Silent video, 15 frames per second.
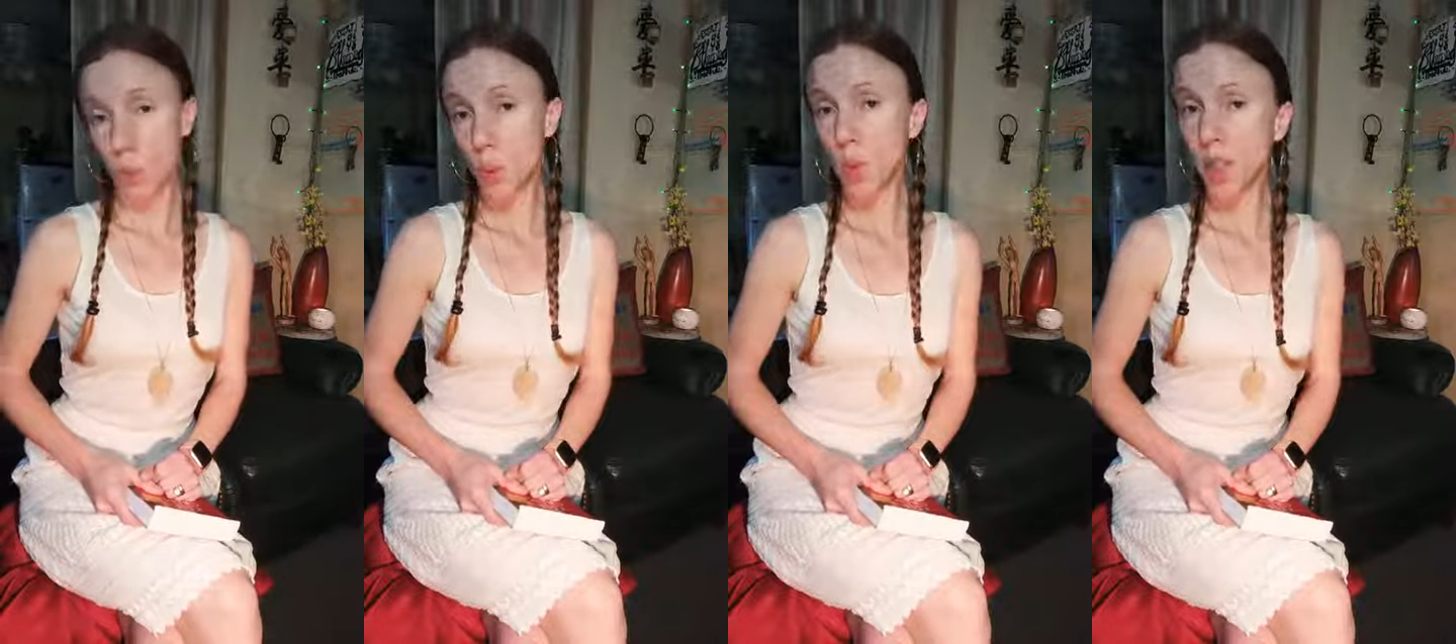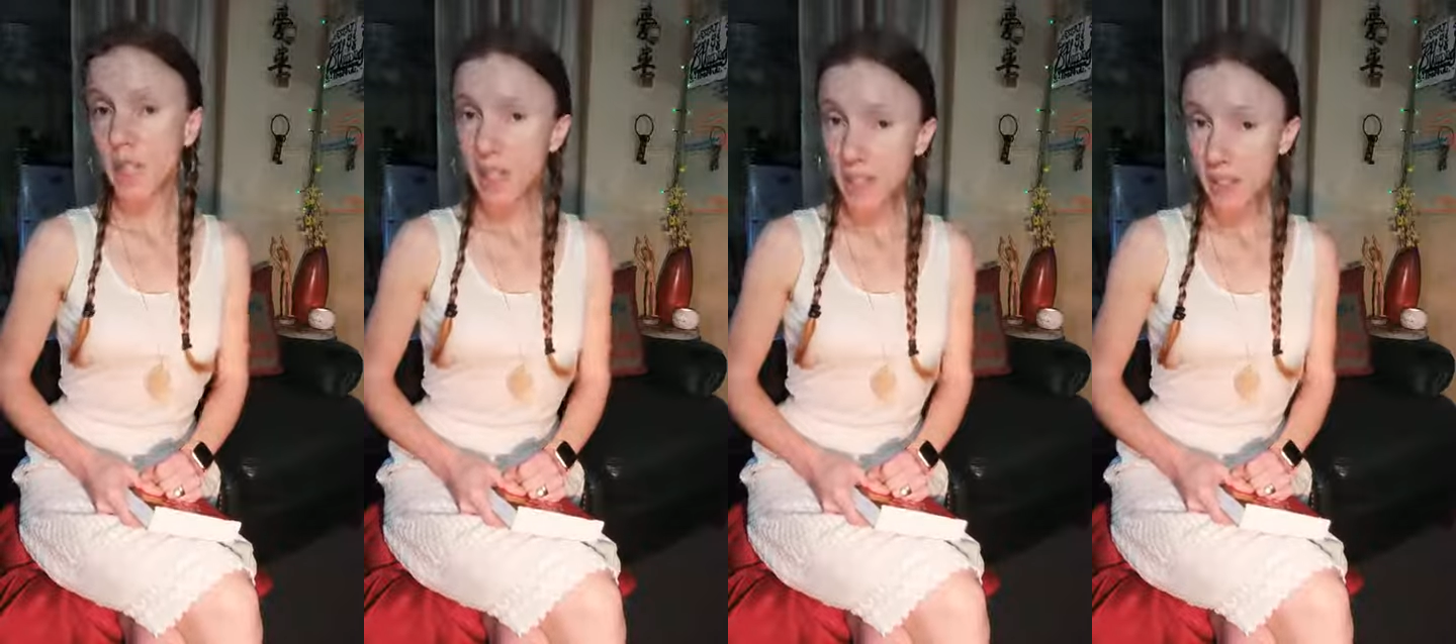
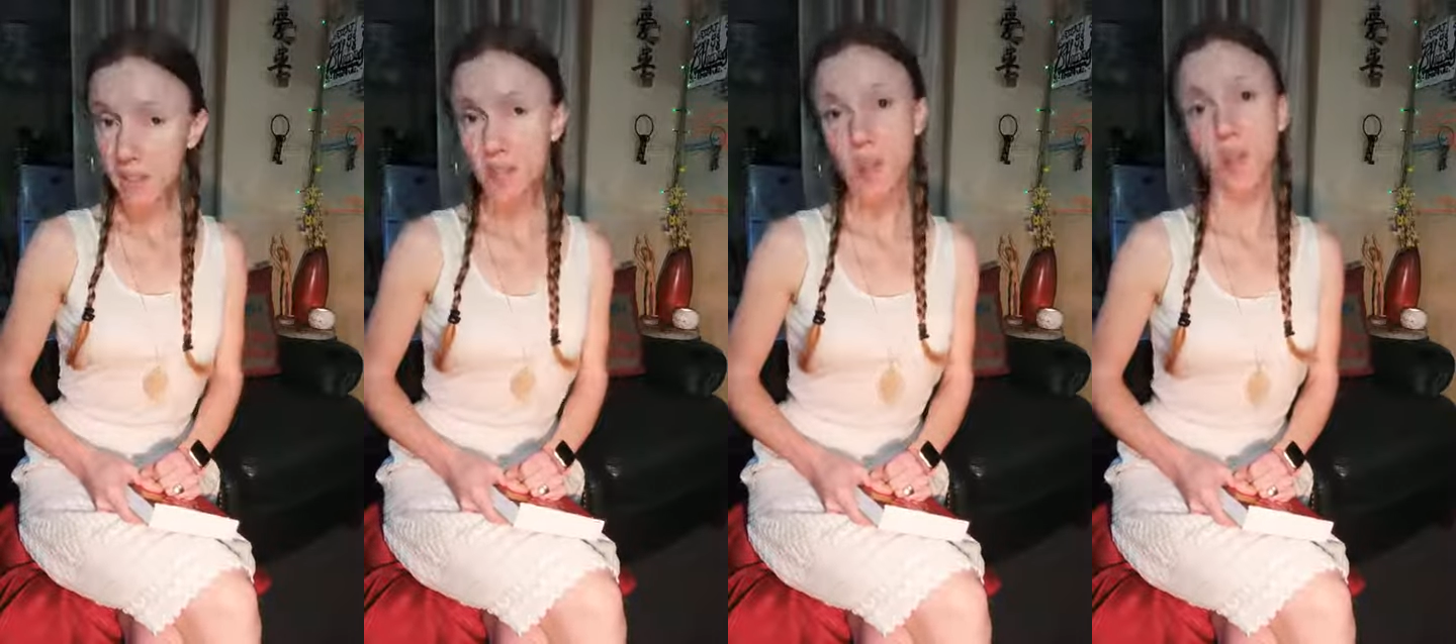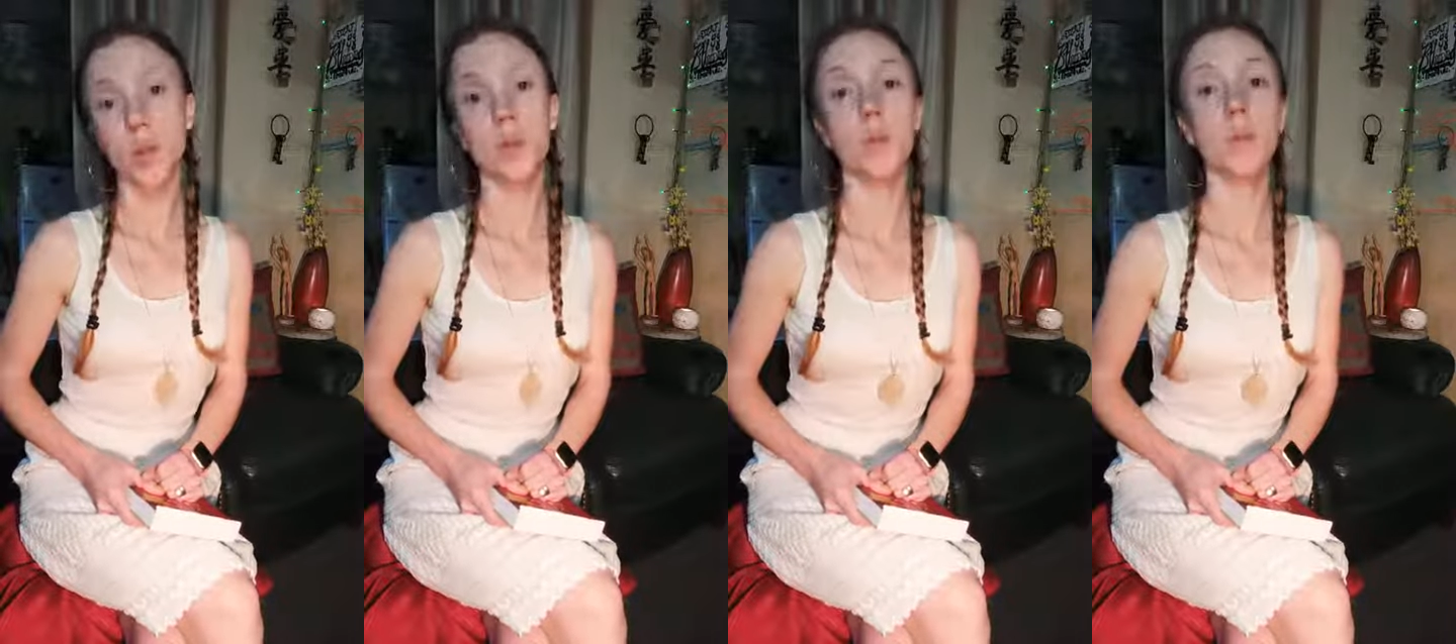will give
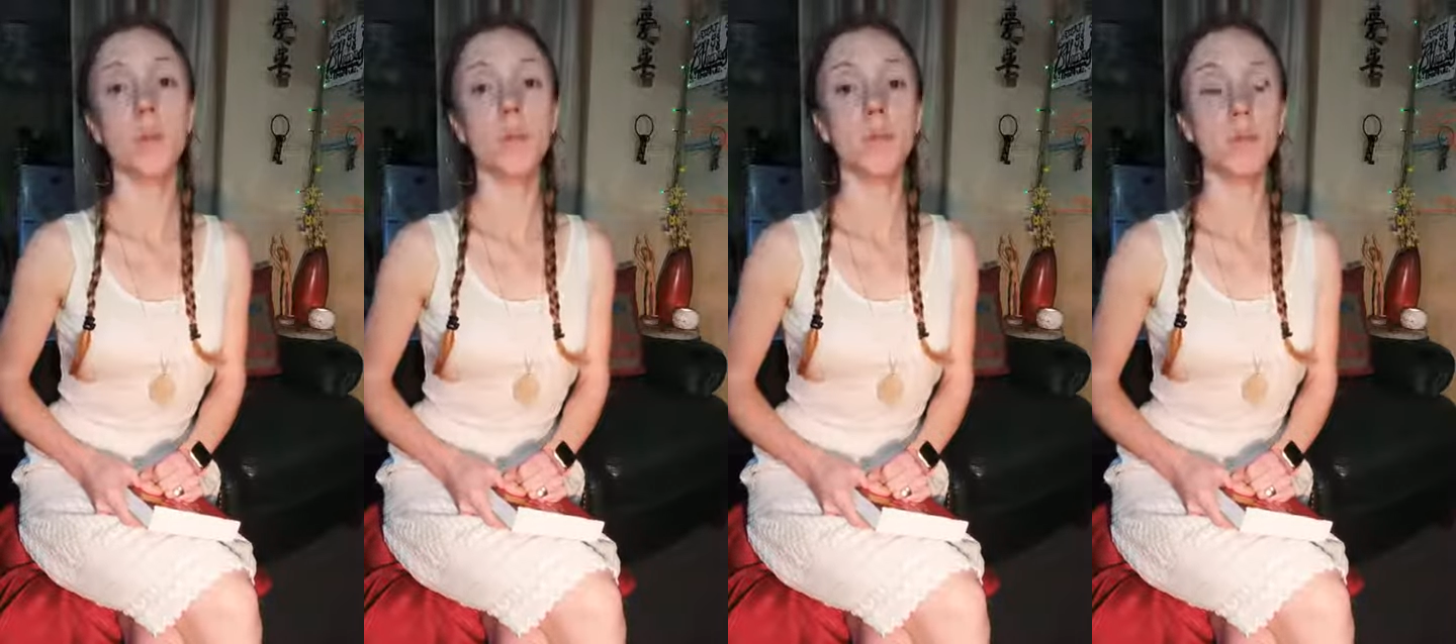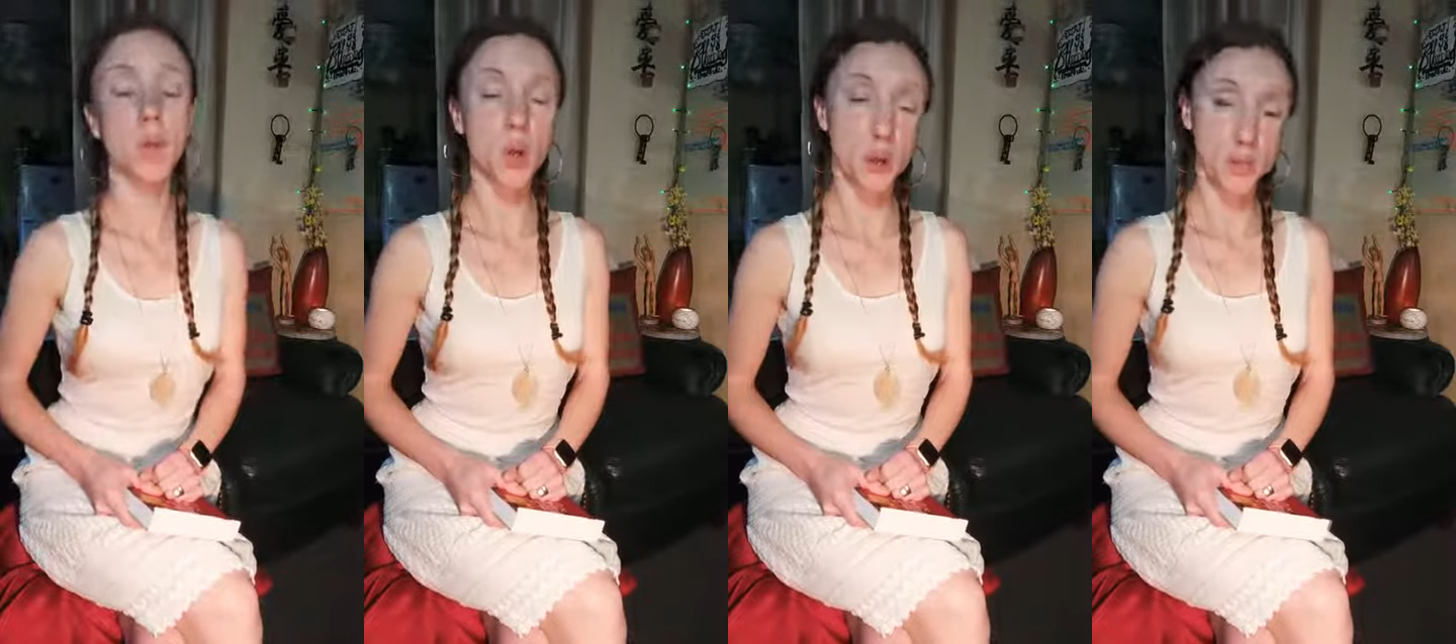you
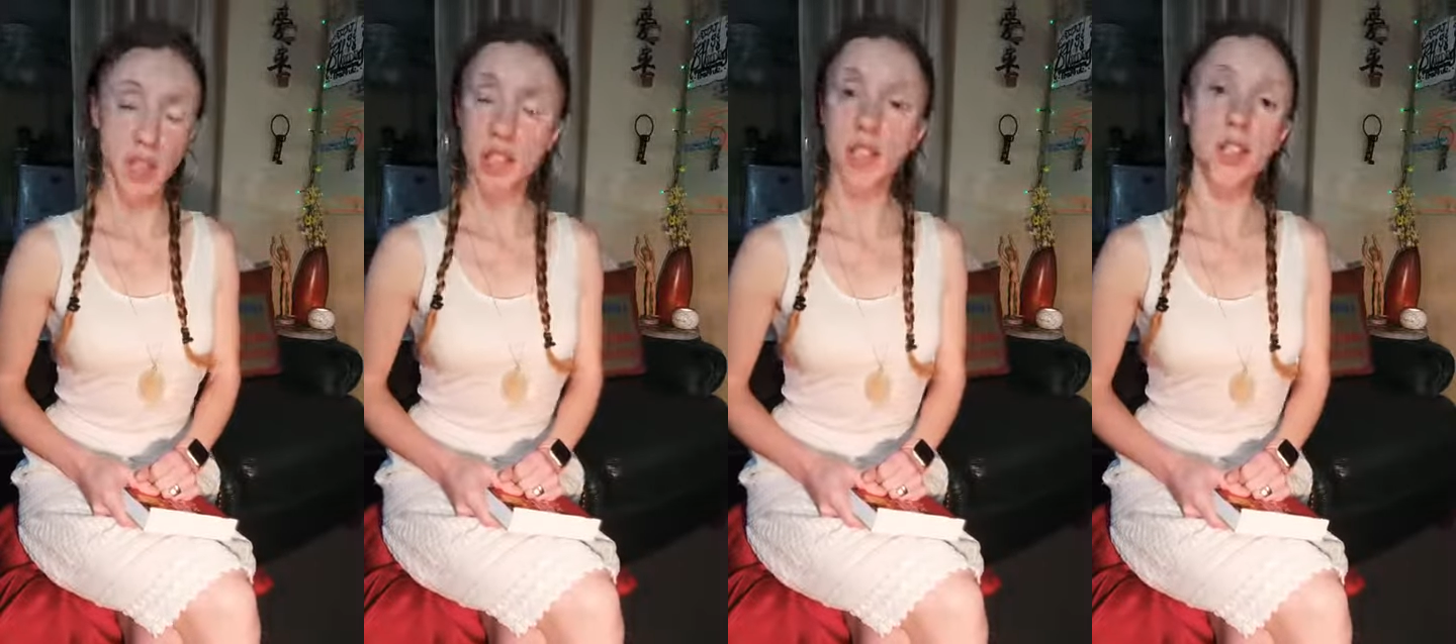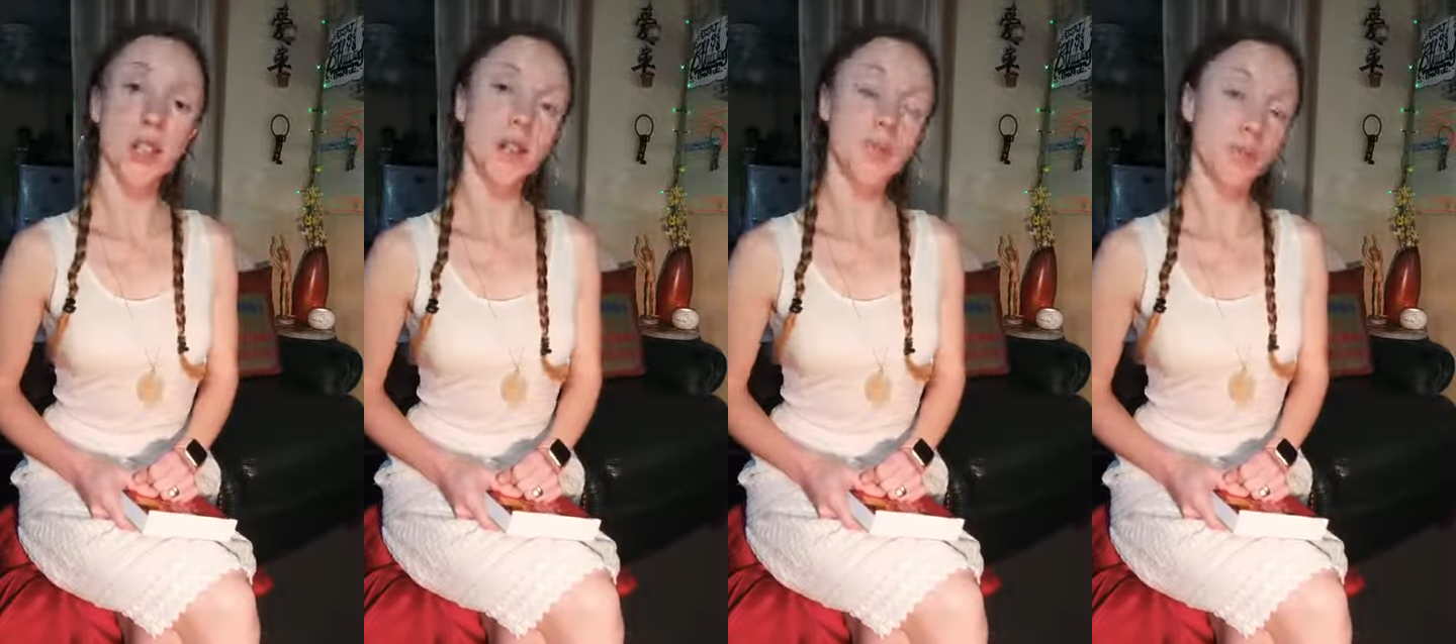motivation